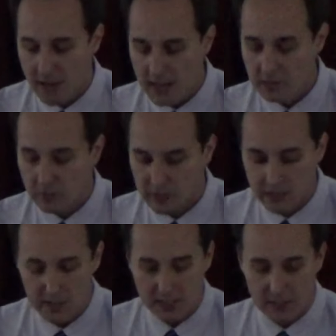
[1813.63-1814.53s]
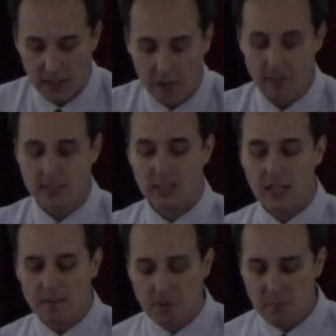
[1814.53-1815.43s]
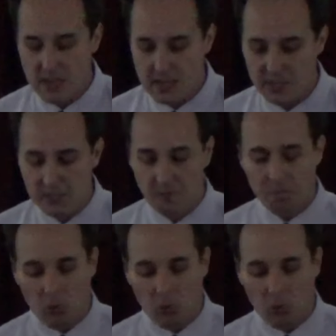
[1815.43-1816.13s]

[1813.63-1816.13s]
Ahasuerus, of the seed of the Medes,